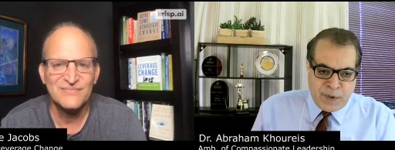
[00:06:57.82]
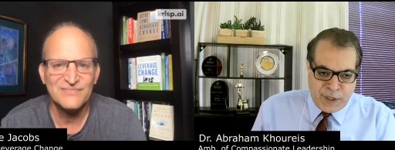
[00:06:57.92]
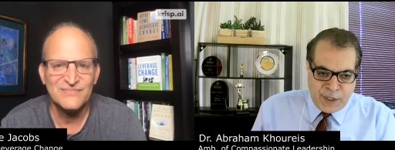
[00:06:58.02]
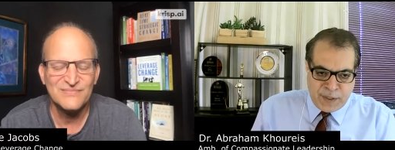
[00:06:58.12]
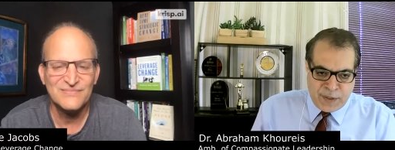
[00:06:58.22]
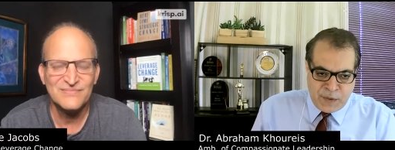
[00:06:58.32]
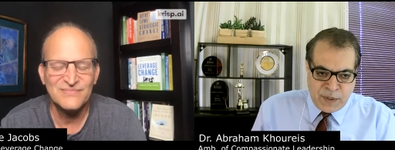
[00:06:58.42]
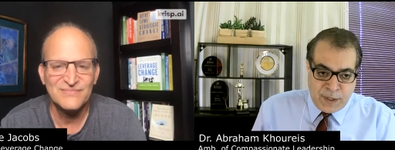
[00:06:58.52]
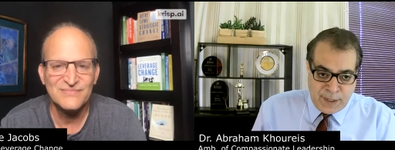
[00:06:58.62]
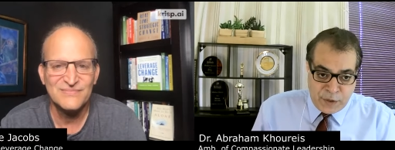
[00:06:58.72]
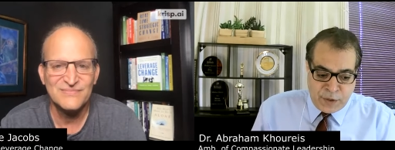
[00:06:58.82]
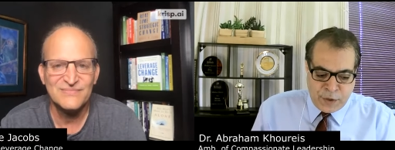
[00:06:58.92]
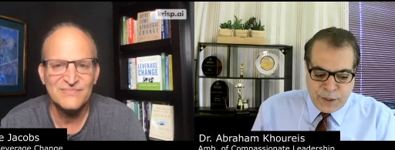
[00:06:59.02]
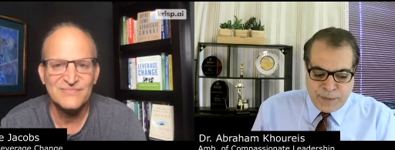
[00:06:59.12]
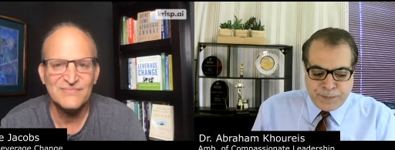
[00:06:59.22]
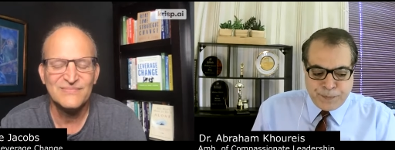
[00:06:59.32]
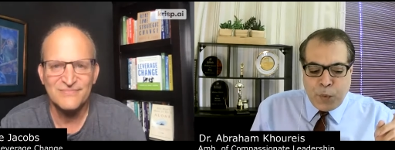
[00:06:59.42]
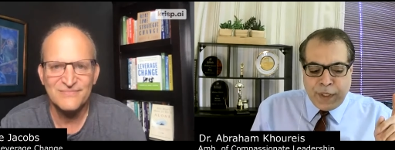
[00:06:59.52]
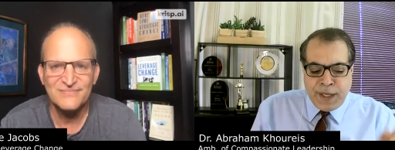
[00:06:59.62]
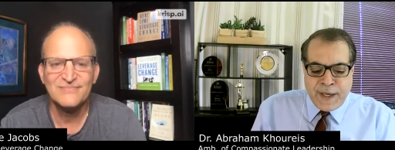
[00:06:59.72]
Speaker 1: parties to the relationship
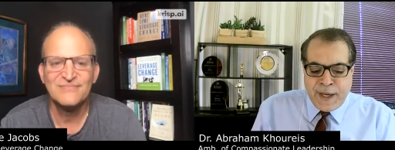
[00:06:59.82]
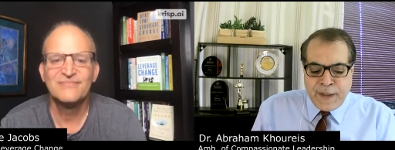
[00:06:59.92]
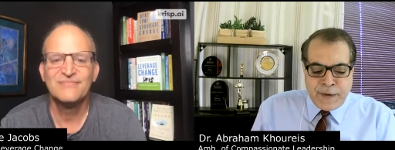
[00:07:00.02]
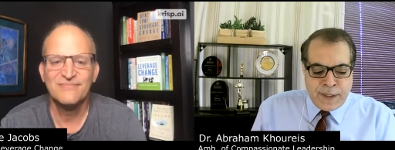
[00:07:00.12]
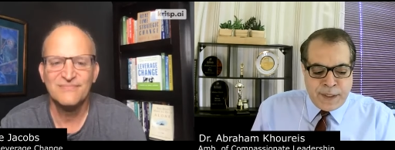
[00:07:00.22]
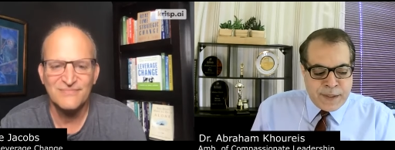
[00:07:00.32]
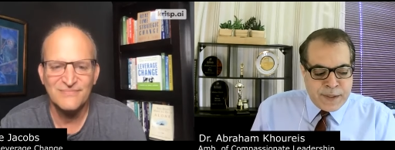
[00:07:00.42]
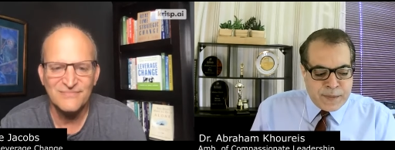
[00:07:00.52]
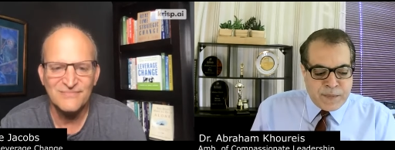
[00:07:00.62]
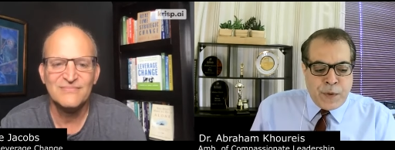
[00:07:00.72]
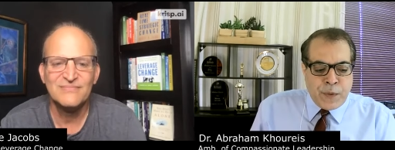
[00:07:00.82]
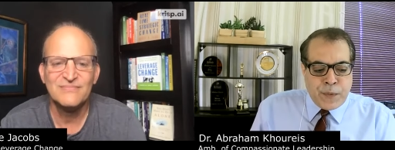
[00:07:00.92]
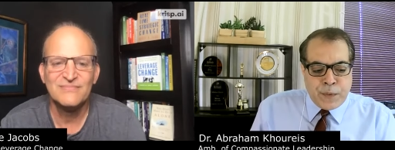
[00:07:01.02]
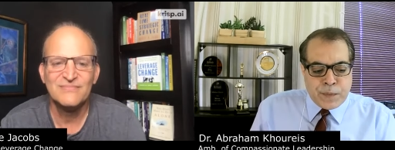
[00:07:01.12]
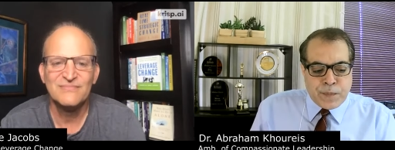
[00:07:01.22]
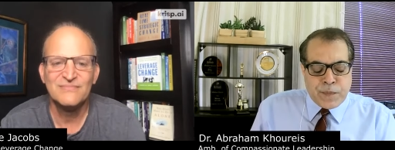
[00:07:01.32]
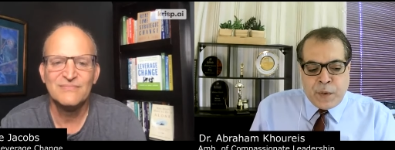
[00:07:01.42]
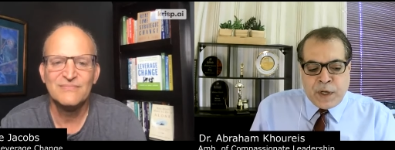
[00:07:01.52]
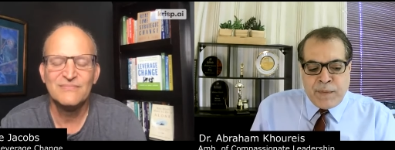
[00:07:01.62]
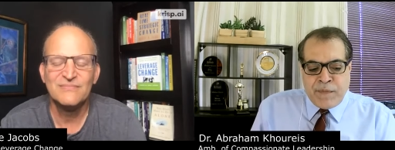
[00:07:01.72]
what i gather is you
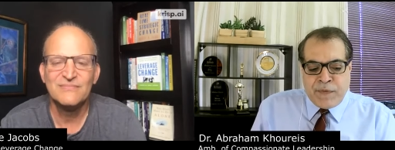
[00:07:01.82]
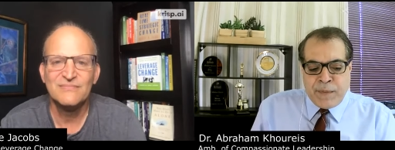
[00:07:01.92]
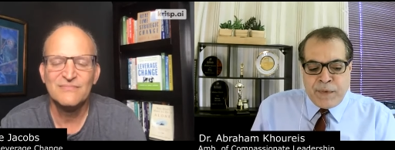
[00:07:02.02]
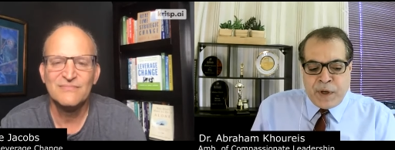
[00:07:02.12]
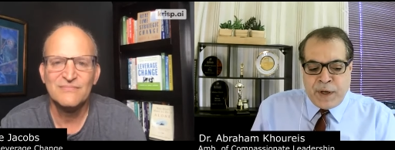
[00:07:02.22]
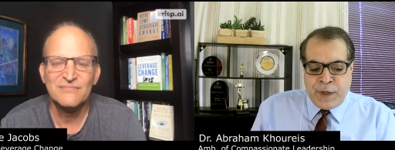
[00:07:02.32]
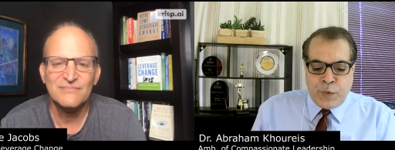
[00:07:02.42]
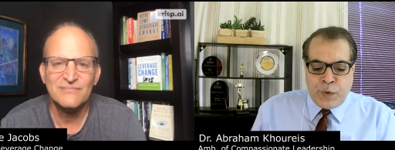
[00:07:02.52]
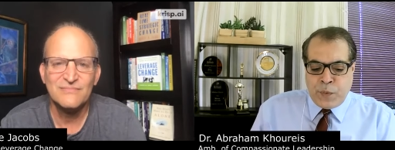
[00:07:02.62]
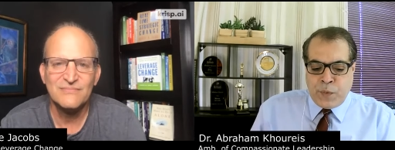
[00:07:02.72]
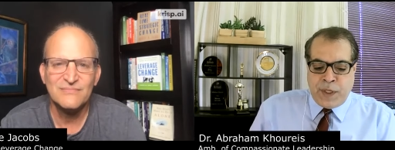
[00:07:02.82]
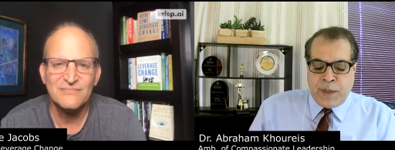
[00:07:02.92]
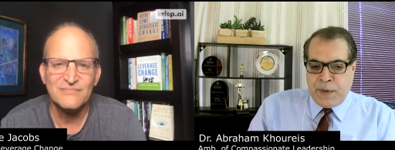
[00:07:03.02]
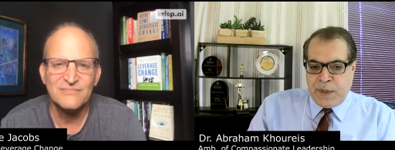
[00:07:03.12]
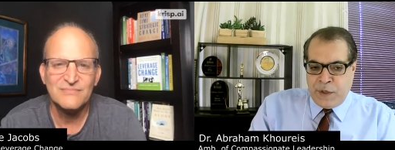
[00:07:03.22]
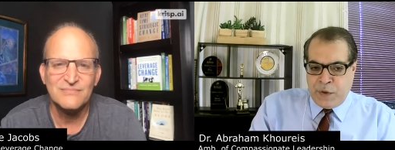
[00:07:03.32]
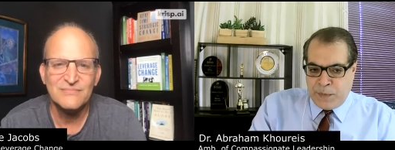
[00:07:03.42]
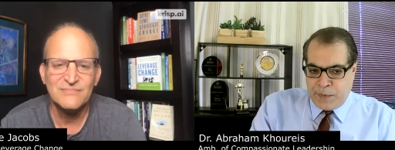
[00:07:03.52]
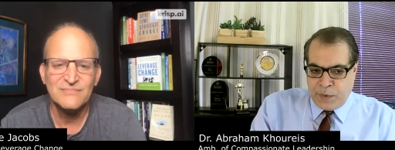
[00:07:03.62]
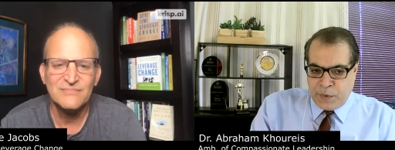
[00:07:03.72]
you come from the i to the we in your
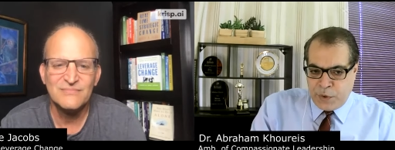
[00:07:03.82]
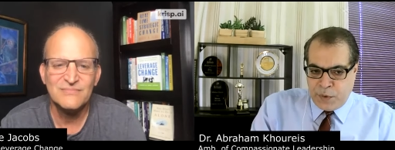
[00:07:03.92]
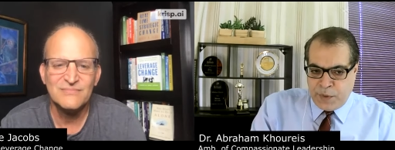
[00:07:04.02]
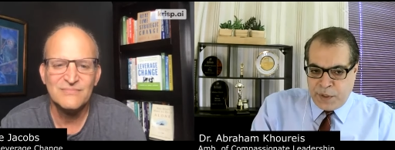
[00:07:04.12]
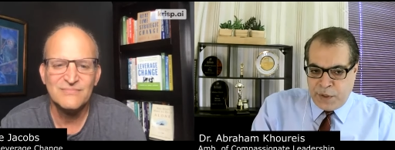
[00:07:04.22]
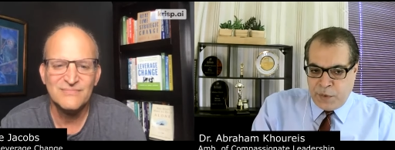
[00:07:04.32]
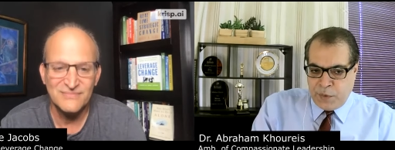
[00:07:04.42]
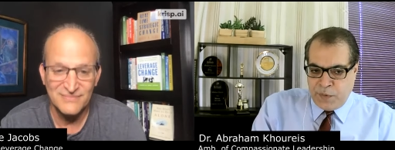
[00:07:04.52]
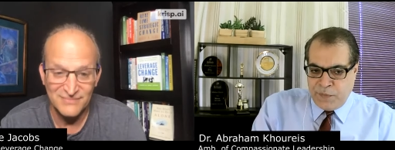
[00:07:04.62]
approach to it you